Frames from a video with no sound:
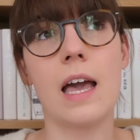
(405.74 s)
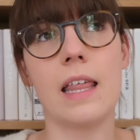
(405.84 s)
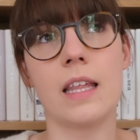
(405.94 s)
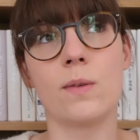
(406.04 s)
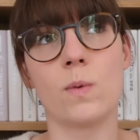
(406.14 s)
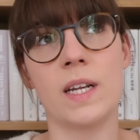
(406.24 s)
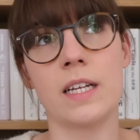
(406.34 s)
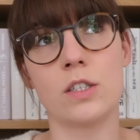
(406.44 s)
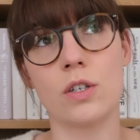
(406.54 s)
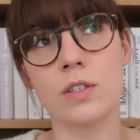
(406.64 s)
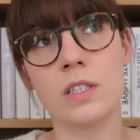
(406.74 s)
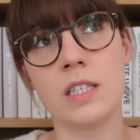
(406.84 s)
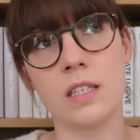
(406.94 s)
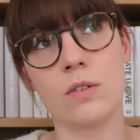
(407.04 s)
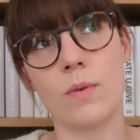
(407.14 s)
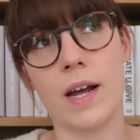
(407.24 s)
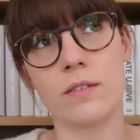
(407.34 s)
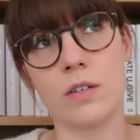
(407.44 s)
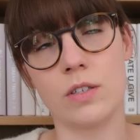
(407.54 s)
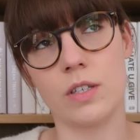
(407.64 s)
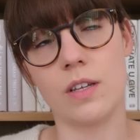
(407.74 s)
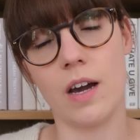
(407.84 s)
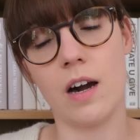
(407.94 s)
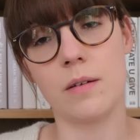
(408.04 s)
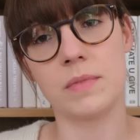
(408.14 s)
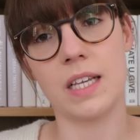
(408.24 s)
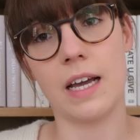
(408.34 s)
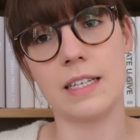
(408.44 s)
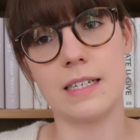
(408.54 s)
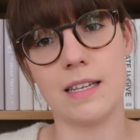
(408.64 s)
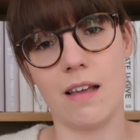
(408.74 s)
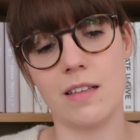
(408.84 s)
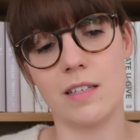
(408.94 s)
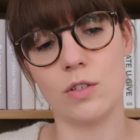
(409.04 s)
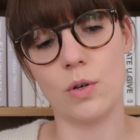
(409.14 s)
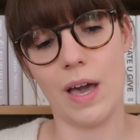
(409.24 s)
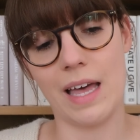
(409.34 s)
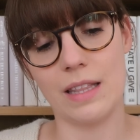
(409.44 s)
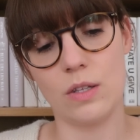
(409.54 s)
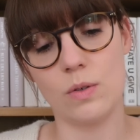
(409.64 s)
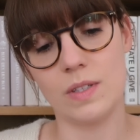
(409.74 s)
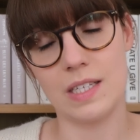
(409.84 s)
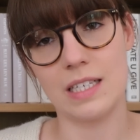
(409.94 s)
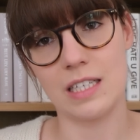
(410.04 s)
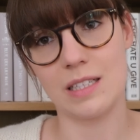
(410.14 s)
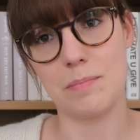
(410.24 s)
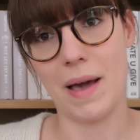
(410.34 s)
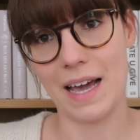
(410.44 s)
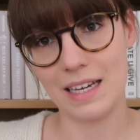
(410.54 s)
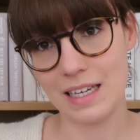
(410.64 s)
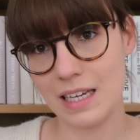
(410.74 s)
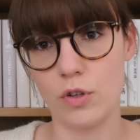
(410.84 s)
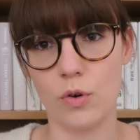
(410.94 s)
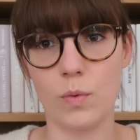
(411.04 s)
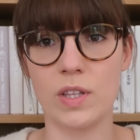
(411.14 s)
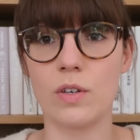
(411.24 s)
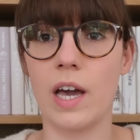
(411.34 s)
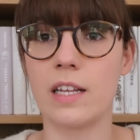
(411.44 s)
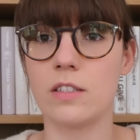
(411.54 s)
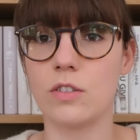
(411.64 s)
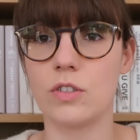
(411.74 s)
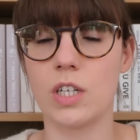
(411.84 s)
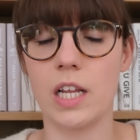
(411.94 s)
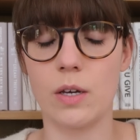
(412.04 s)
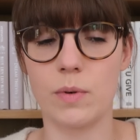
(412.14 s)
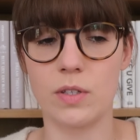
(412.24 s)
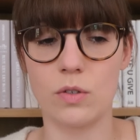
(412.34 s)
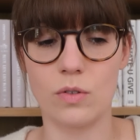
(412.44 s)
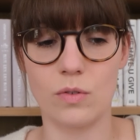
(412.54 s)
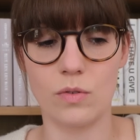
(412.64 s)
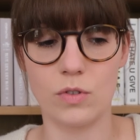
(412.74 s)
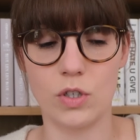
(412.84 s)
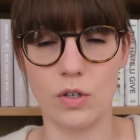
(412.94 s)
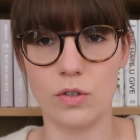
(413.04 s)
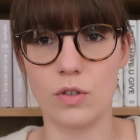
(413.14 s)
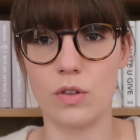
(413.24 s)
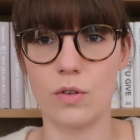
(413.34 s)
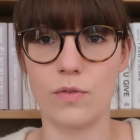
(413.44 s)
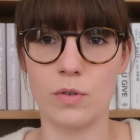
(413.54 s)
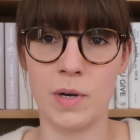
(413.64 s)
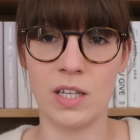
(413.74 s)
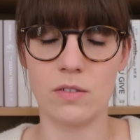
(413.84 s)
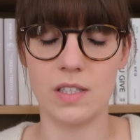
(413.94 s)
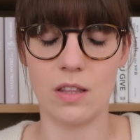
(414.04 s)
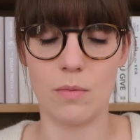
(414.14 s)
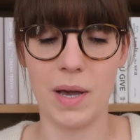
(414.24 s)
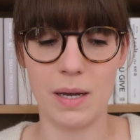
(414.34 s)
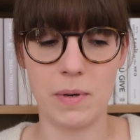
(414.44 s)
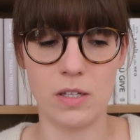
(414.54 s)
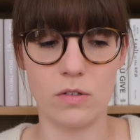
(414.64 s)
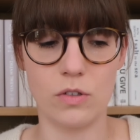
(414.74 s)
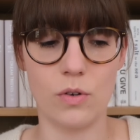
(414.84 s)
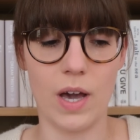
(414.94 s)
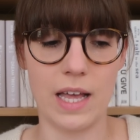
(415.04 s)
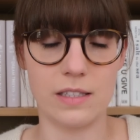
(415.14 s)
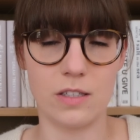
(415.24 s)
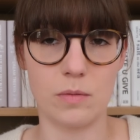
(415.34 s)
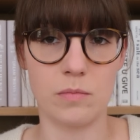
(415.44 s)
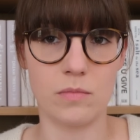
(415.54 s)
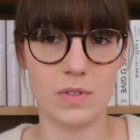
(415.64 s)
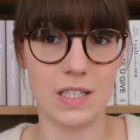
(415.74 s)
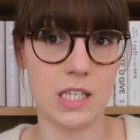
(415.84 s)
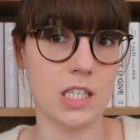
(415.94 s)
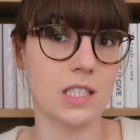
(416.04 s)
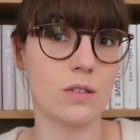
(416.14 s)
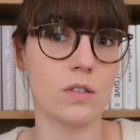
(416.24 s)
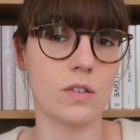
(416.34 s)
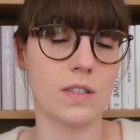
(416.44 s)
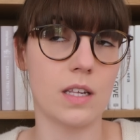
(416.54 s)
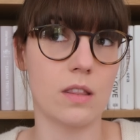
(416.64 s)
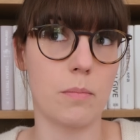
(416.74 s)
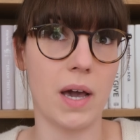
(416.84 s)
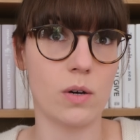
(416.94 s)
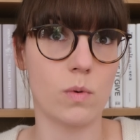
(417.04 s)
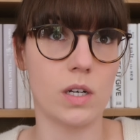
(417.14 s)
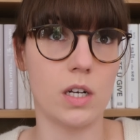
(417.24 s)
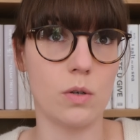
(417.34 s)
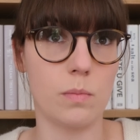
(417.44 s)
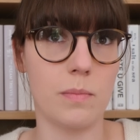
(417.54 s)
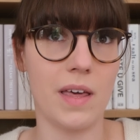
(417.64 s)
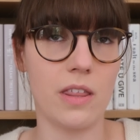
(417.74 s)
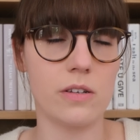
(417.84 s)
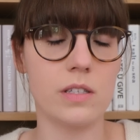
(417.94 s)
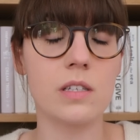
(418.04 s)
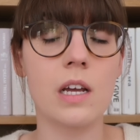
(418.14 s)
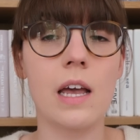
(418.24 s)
And then when I joined in the round under the arms, I decided to add those stitches back. You know, when you add, usually when you join the front panels and the back panel, you add some stitches using the backward loop method.